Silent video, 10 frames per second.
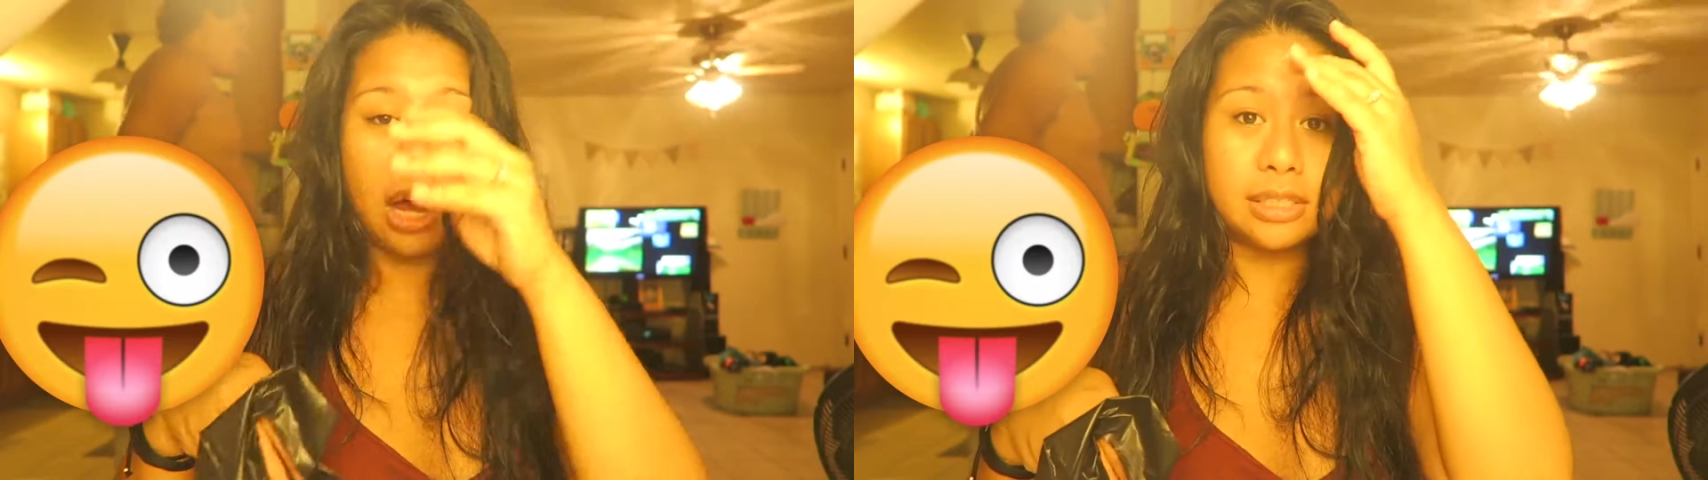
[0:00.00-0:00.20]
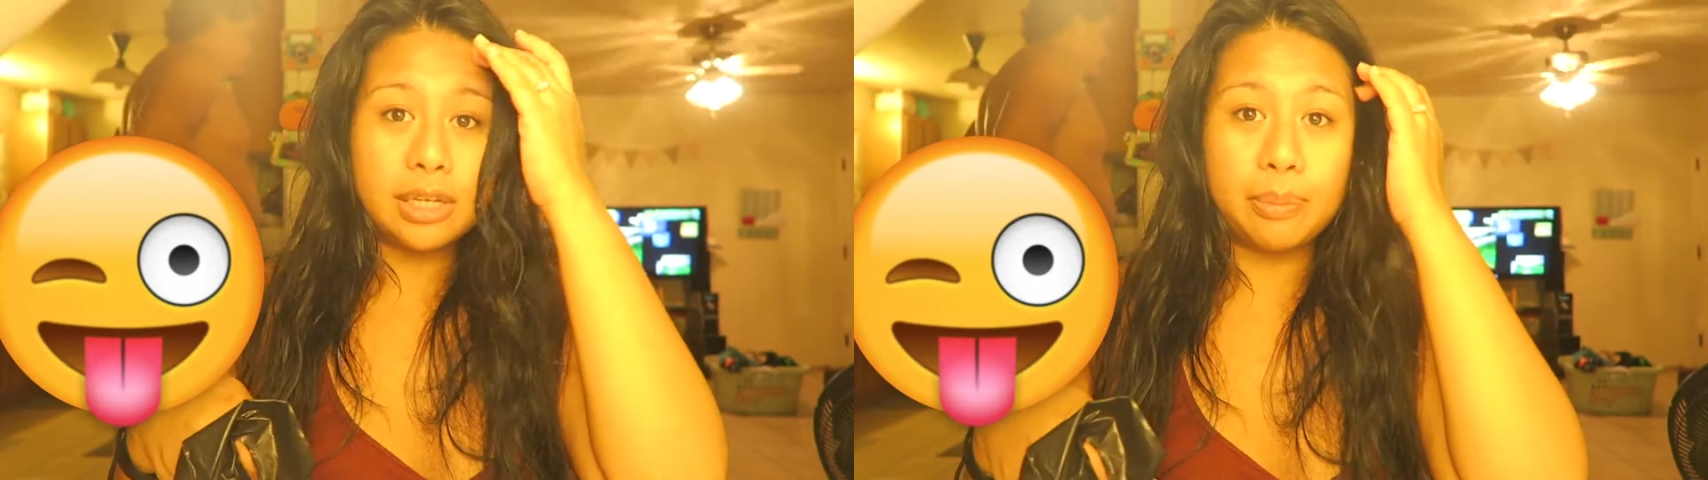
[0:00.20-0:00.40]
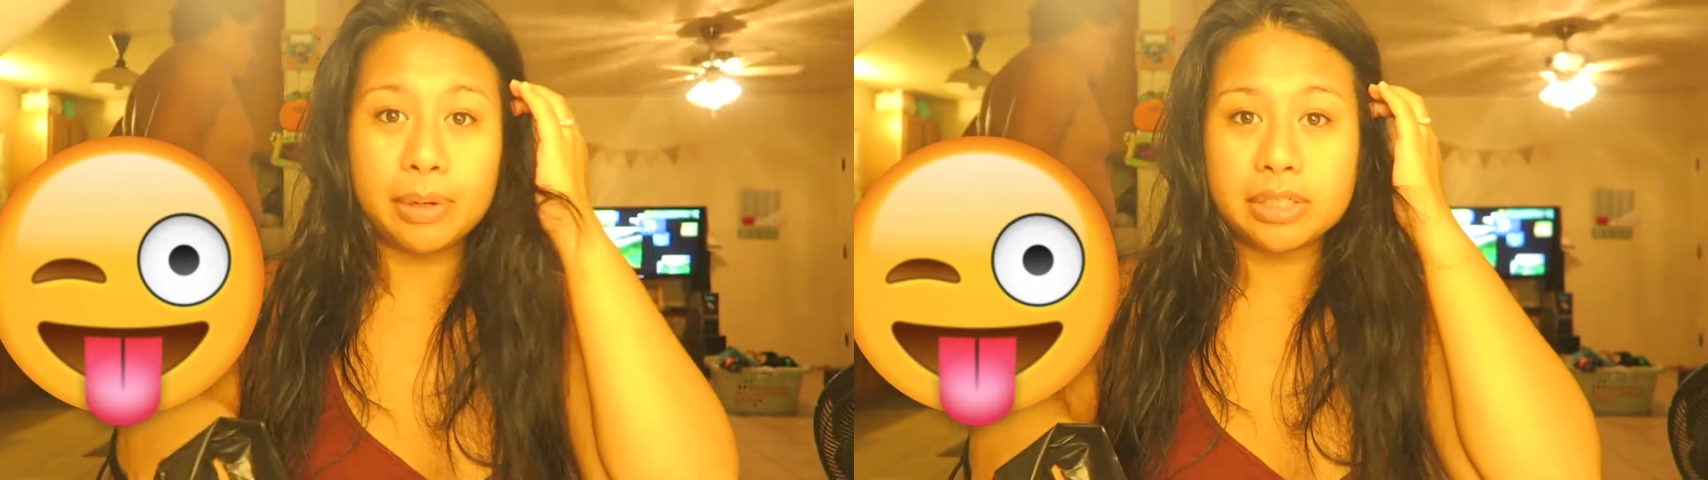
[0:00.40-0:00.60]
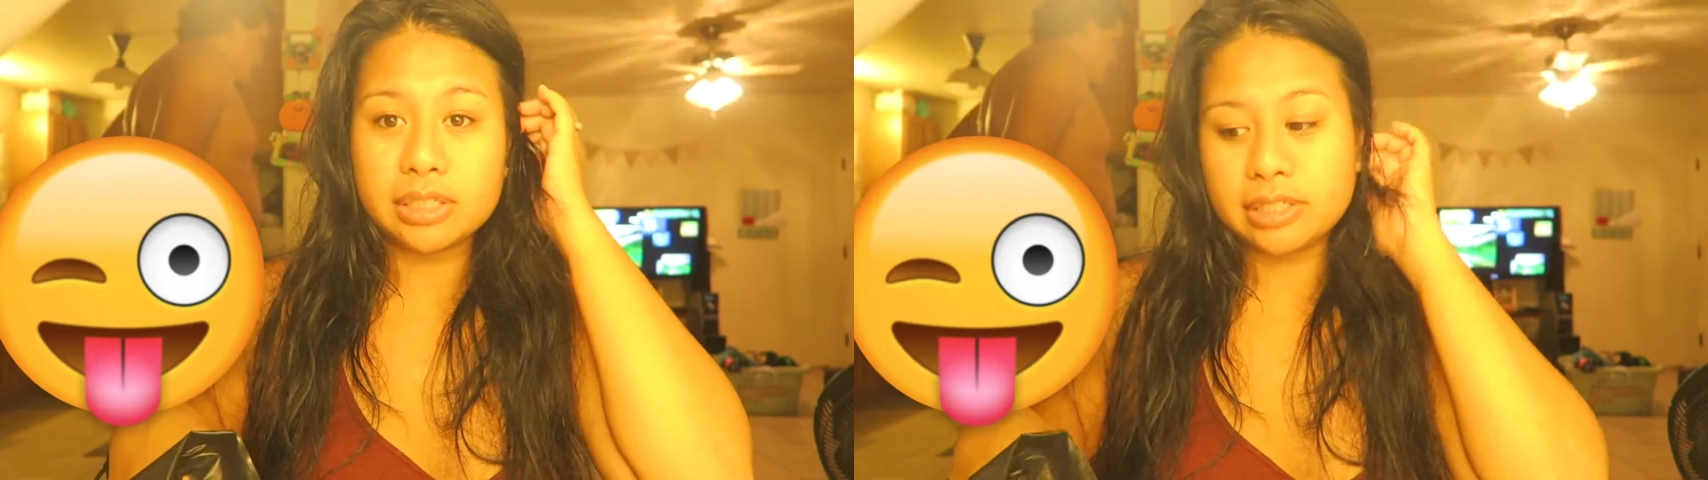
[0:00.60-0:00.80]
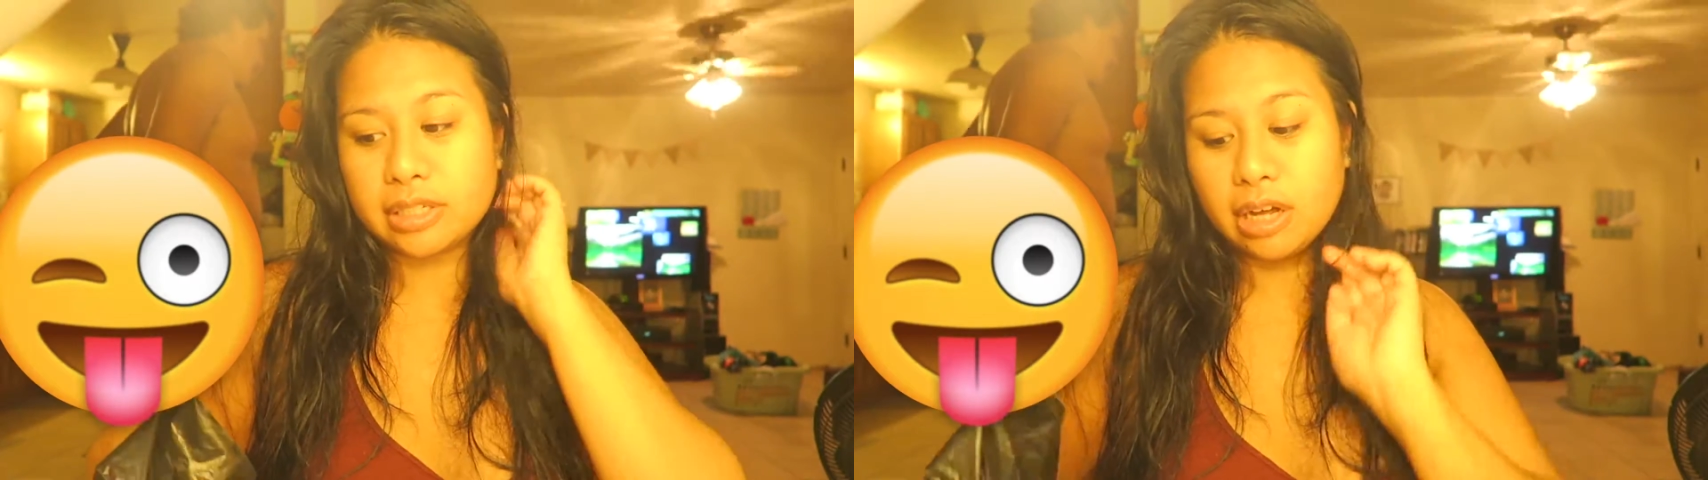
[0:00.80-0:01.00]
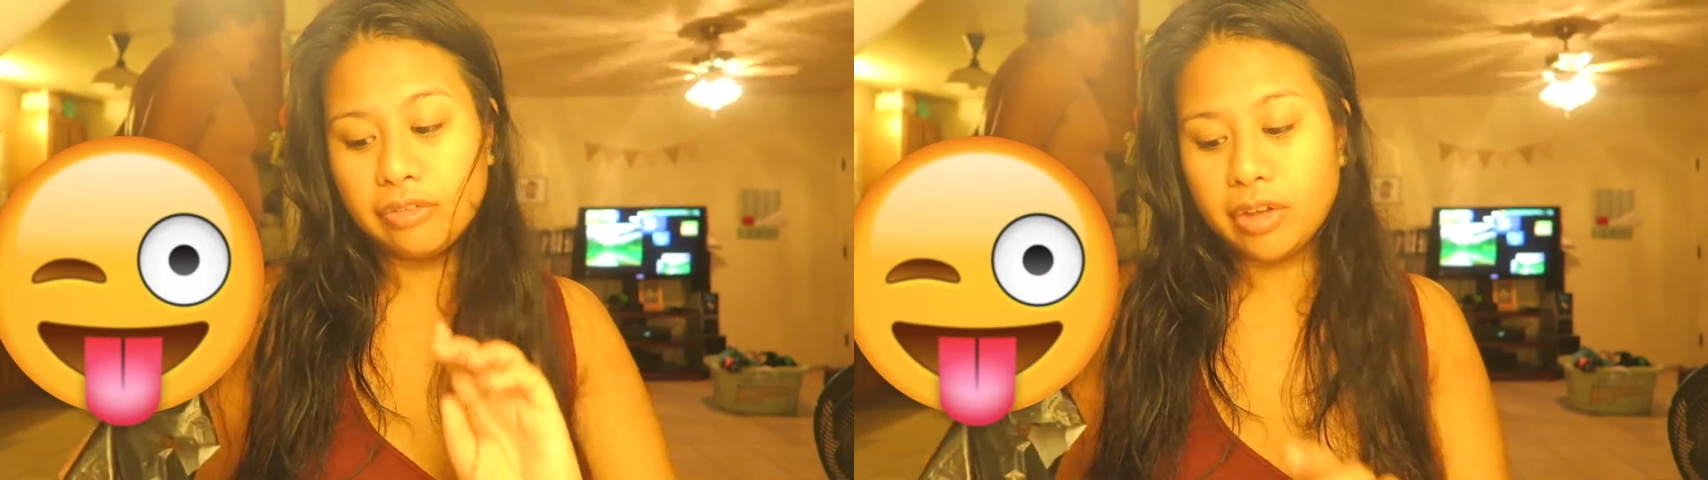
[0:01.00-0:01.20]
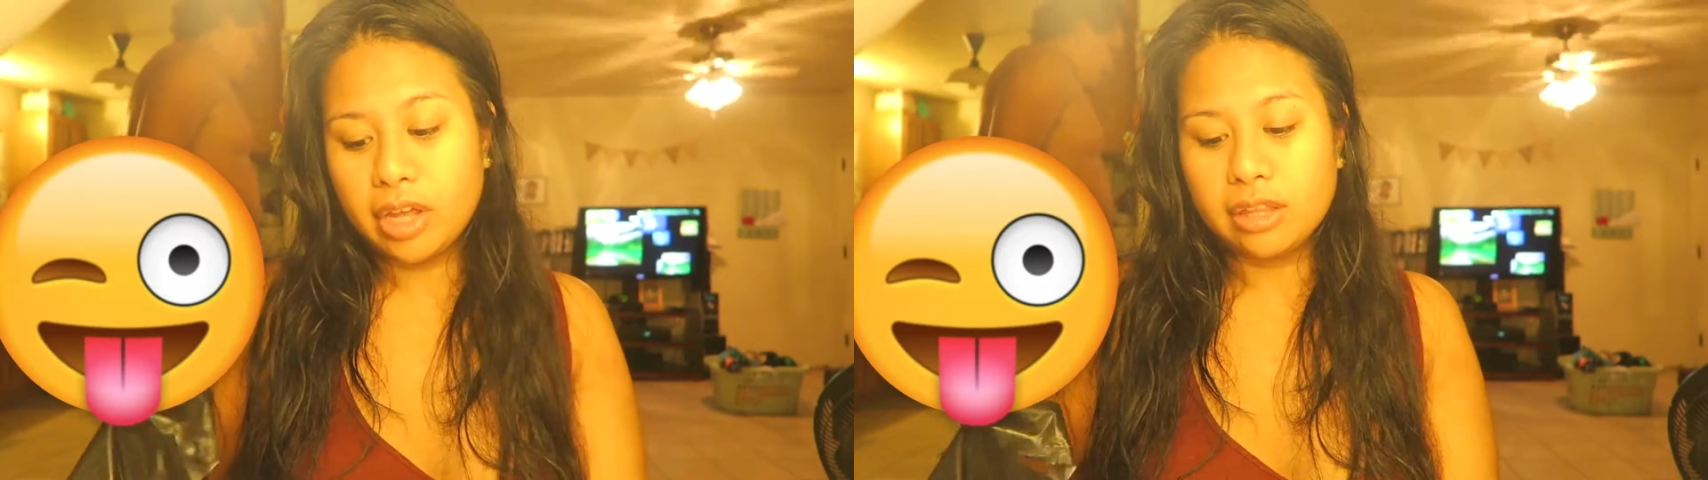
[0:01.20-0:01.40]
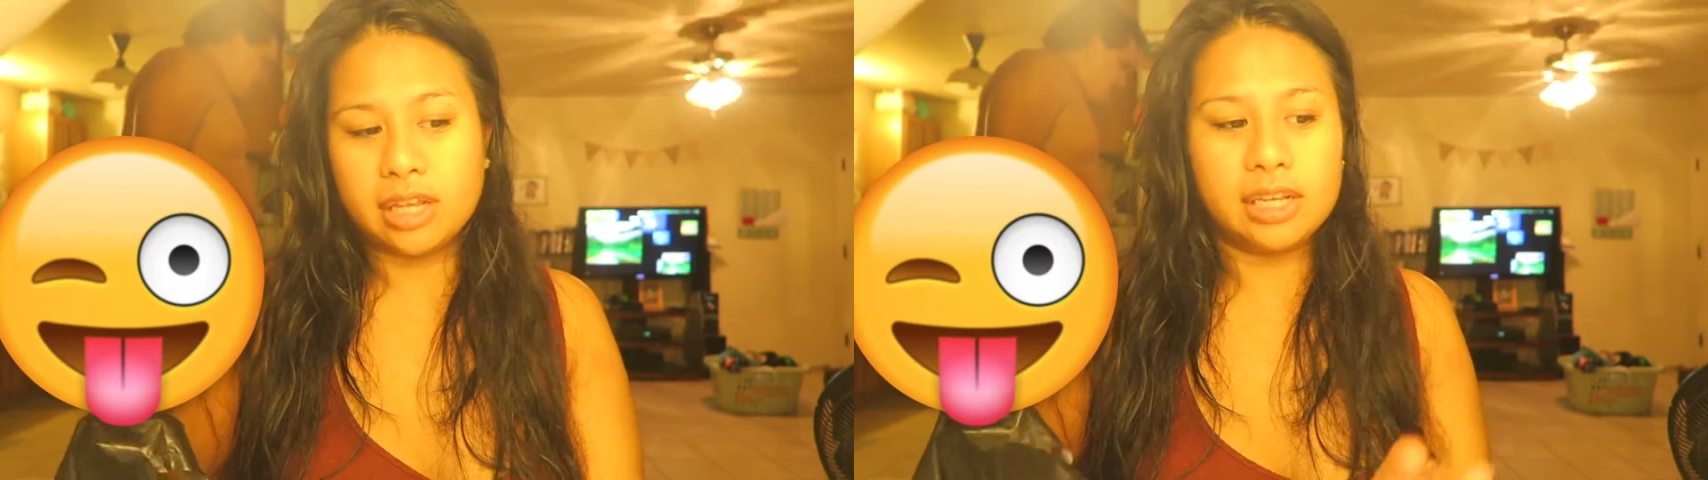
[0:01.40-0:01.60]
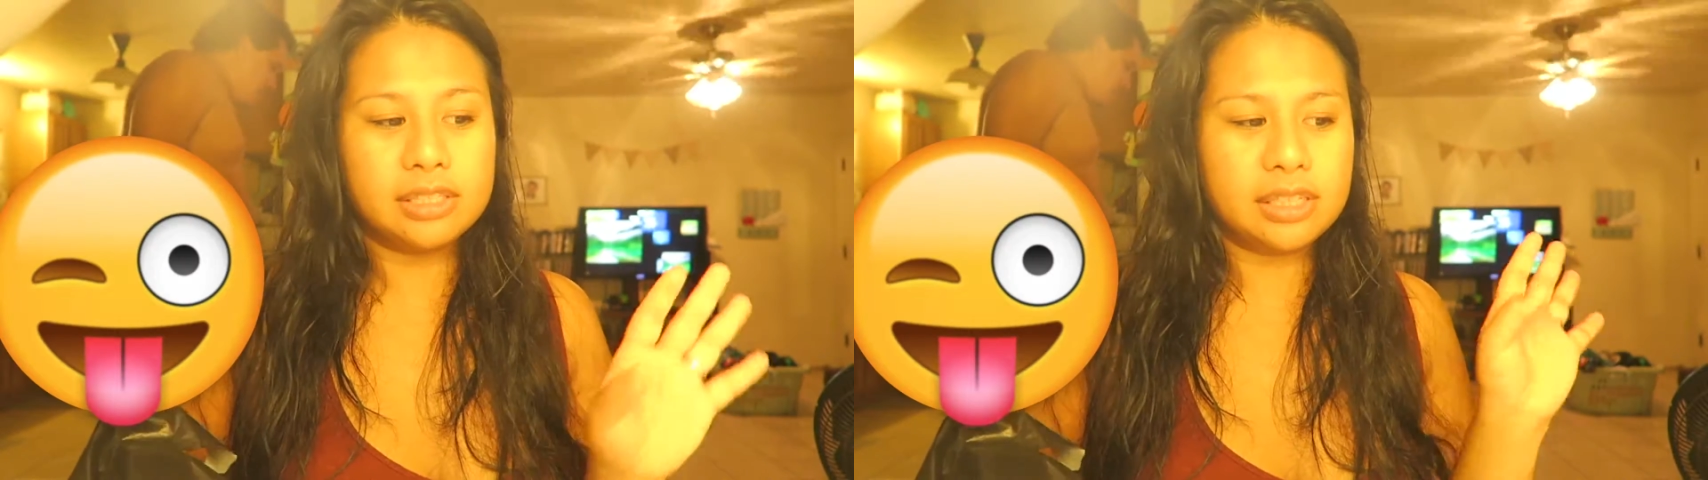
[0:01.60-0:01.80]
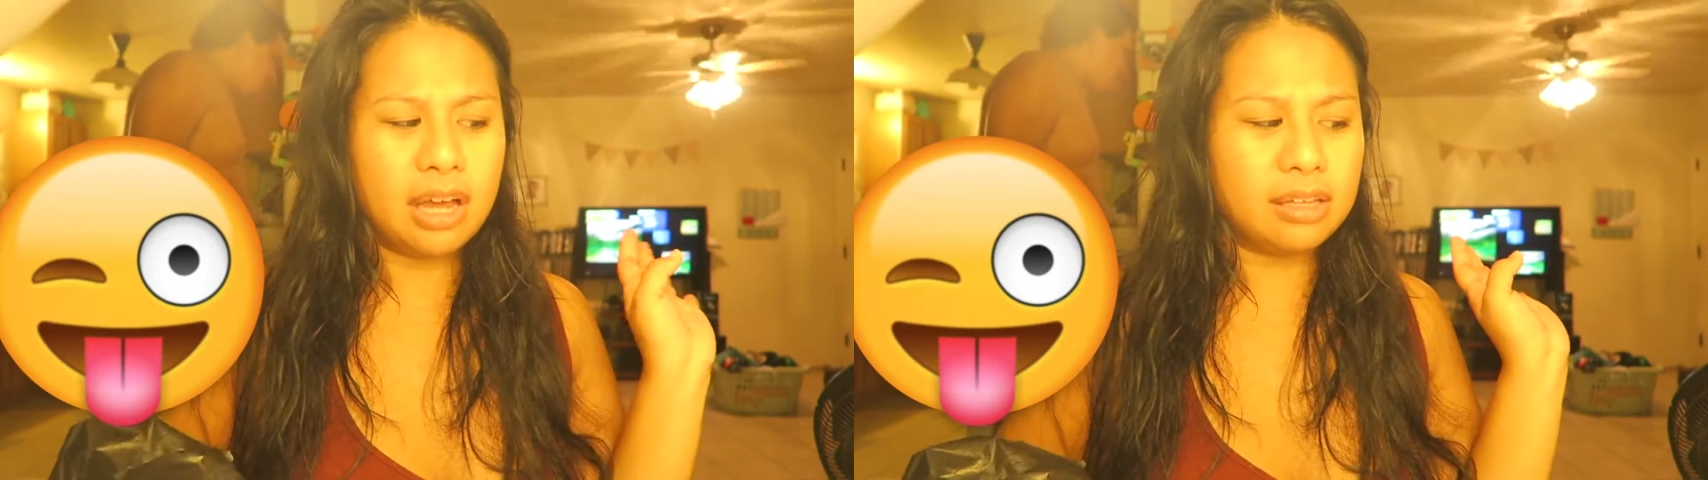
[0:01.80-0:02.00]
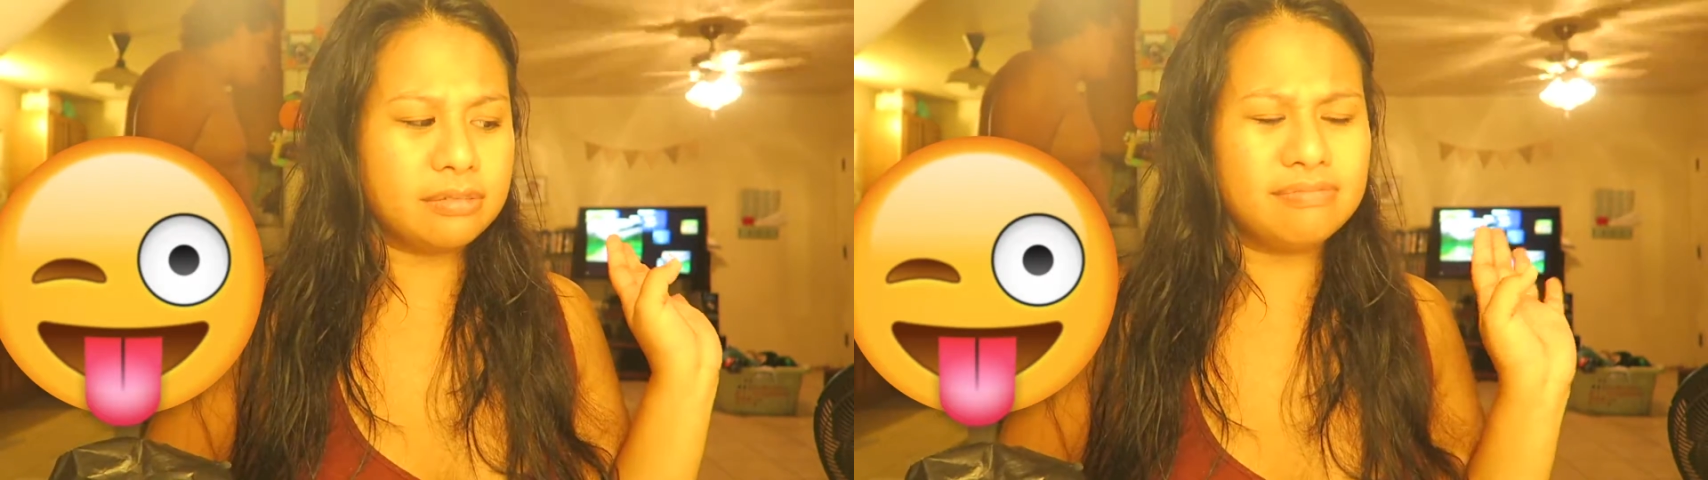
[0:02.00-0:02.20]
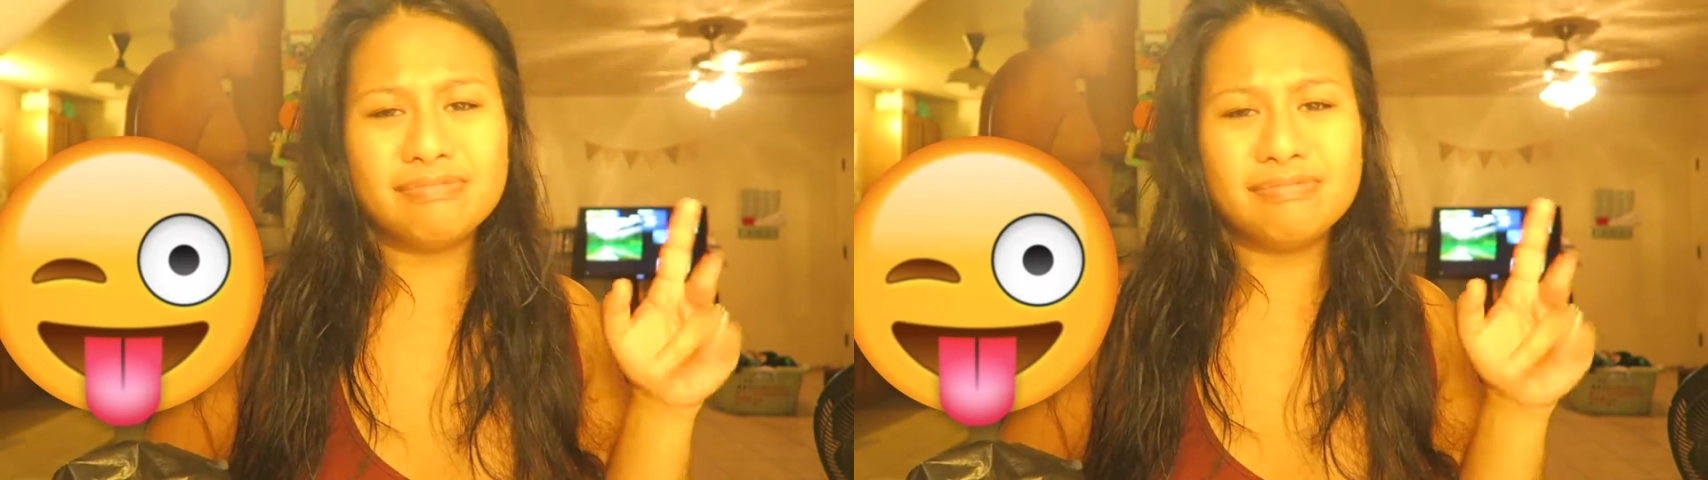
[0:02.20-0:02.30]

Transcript: got a bunch of stuff. The got